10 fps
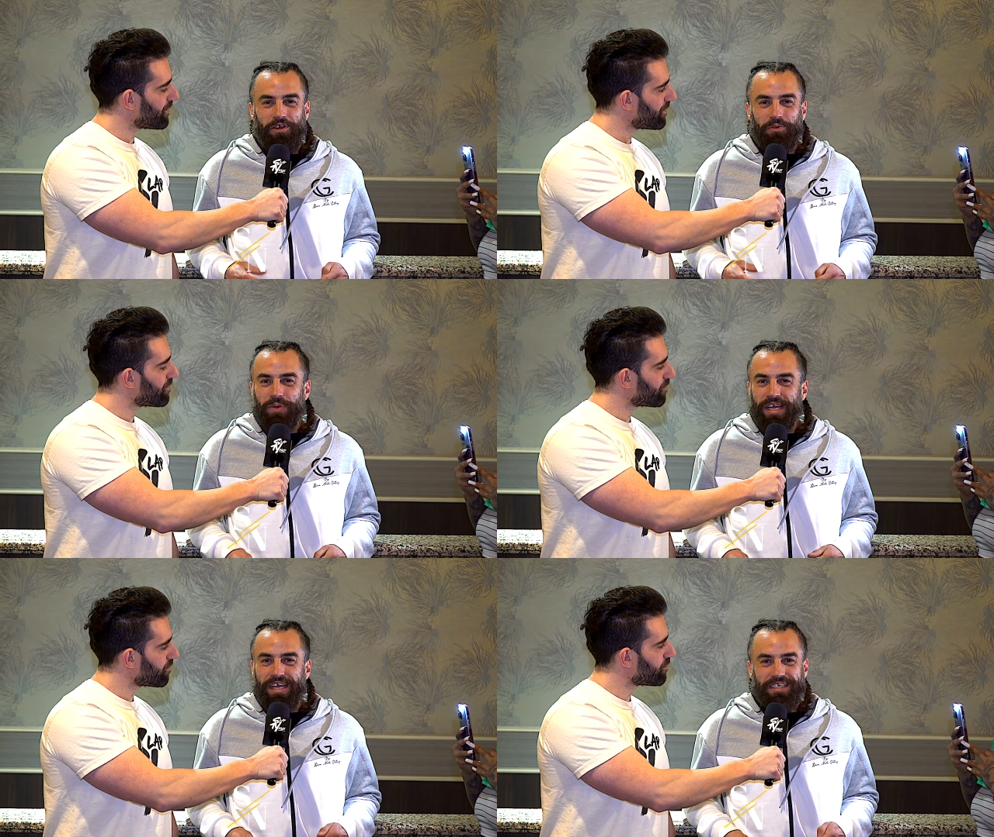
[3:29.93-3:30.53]

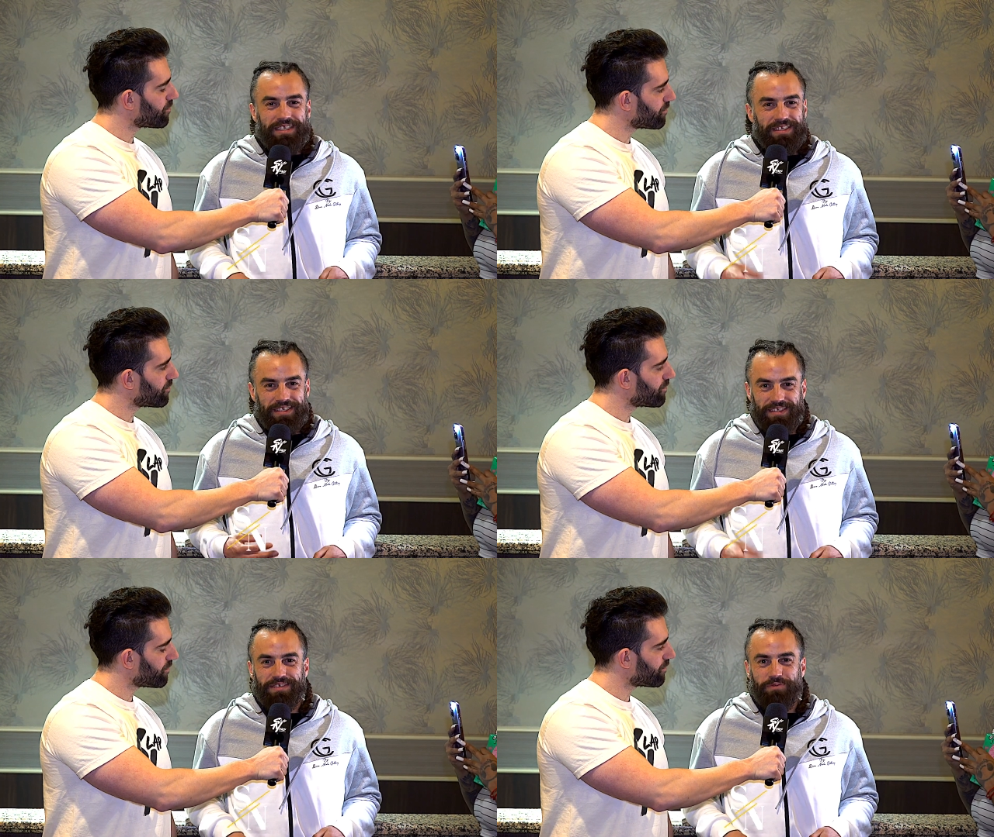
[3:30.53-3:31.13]
Speaker 1: mountain man.
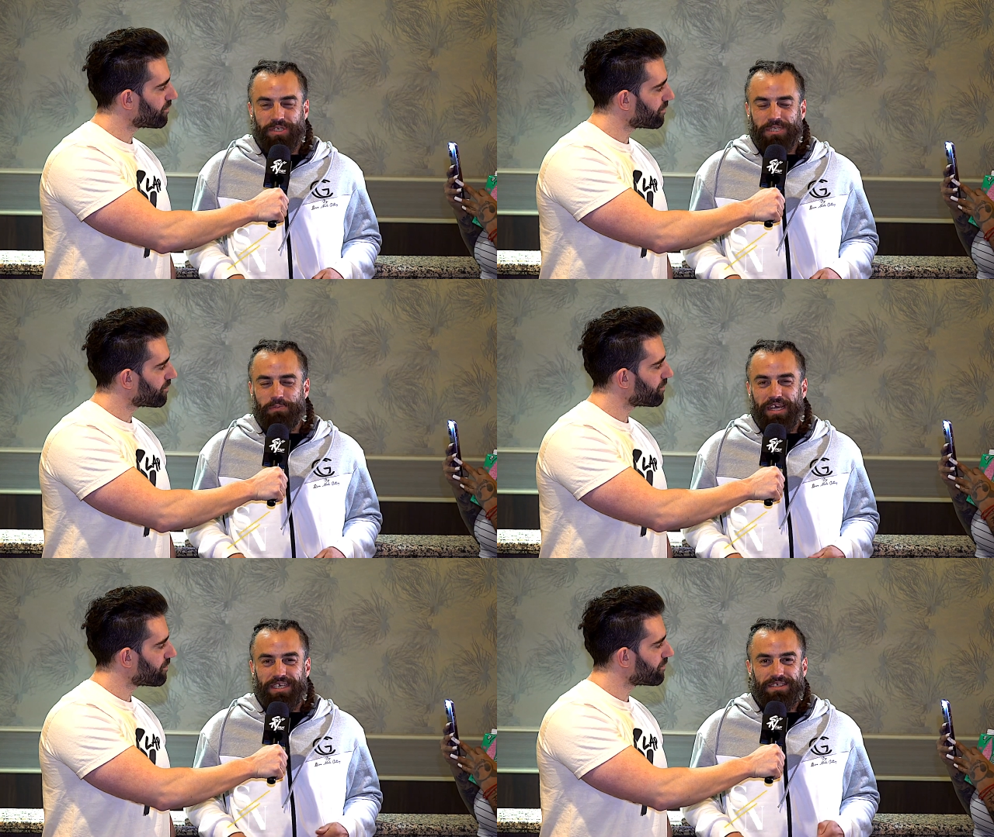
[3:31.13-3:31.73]

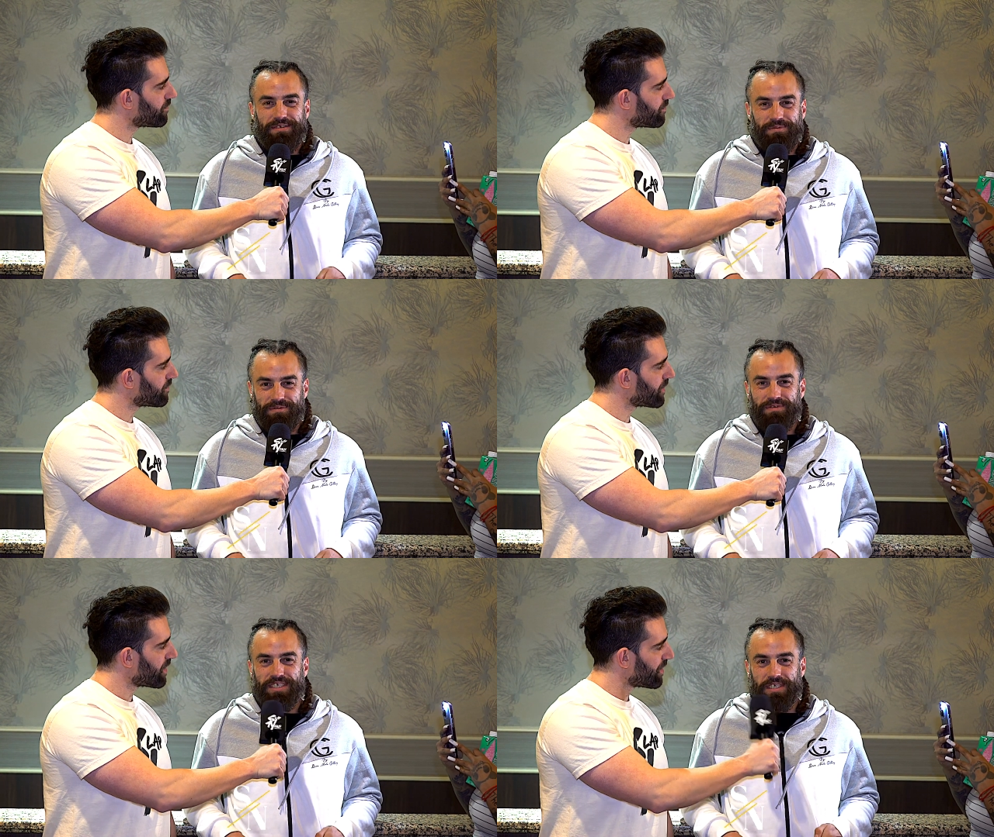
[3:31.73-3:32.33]
Respect.
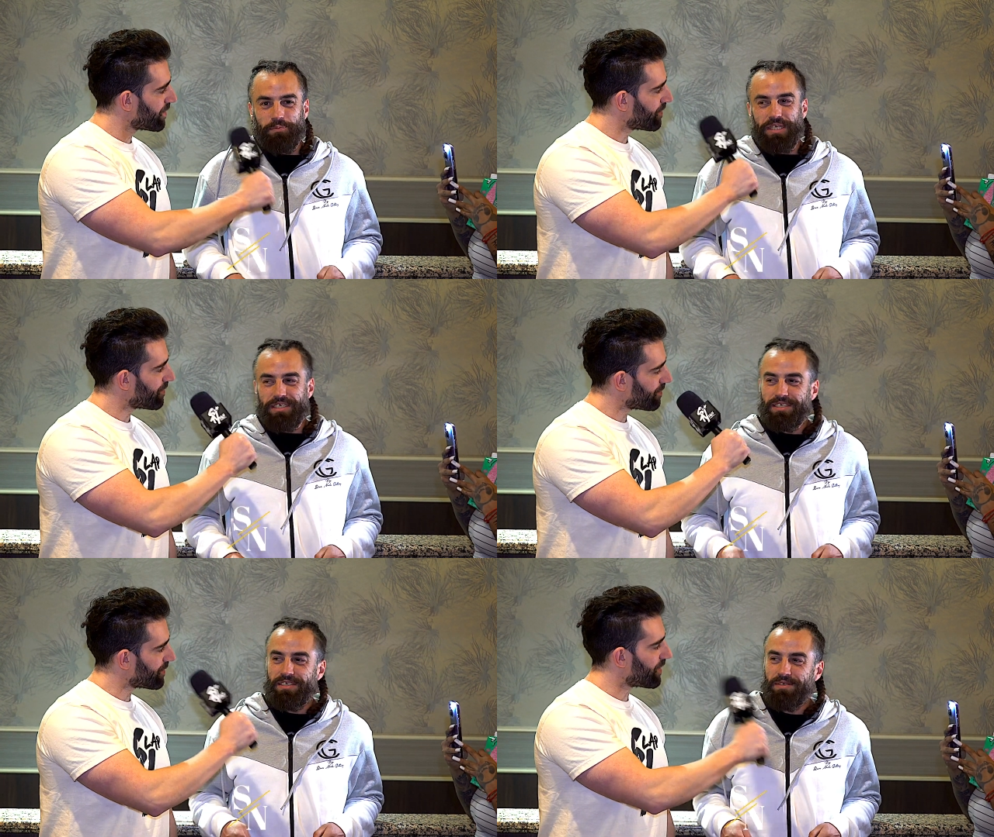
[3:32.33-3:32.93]
He's a beast.